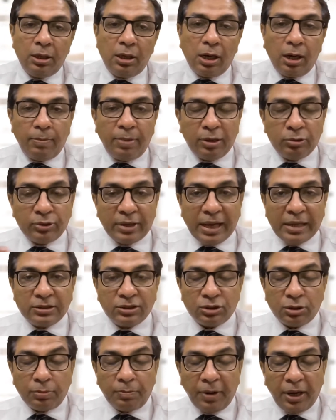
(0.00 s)
about
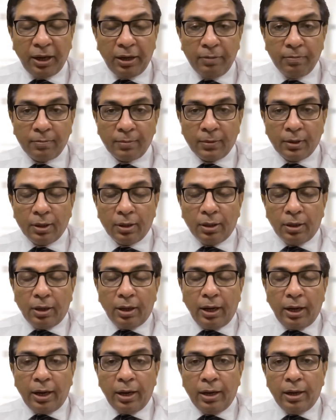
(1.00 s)
cancer pain,
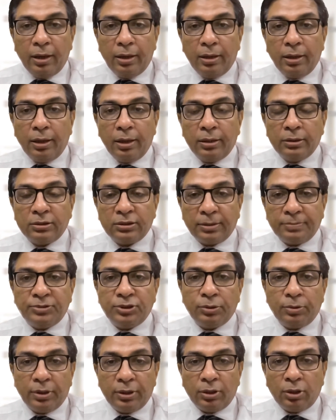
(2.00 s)
and in
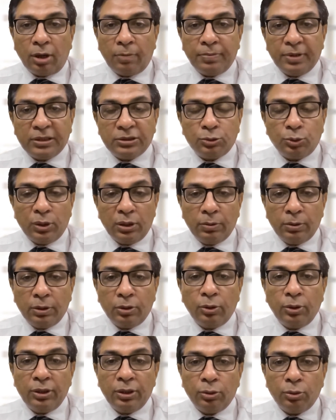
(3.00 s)
subsequent topics we'll
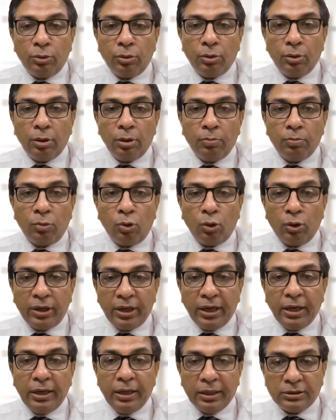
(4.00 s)
go into more
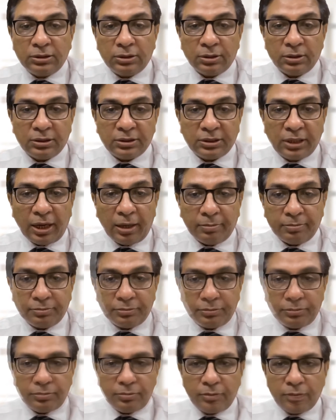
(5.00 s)
details on the same.
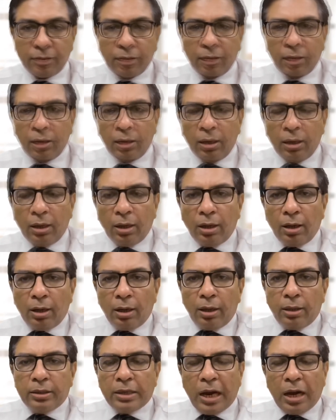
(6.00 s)

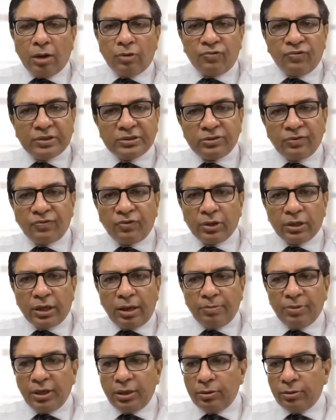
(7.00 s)
Now, first of all,
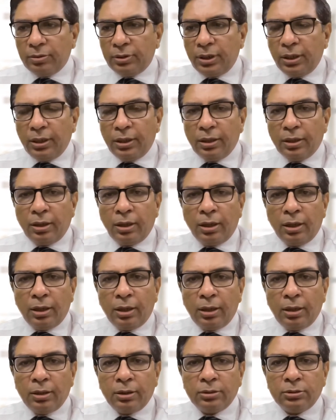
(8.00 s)
coming to
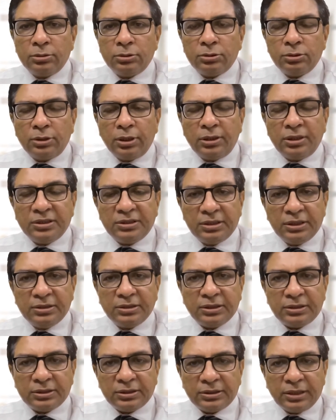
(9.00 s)
the
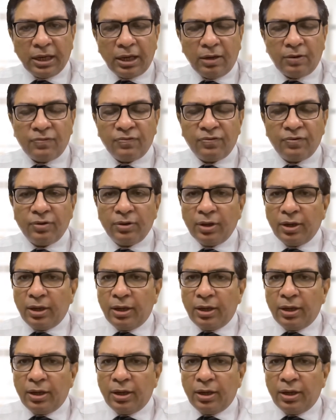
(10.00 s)
disease itself,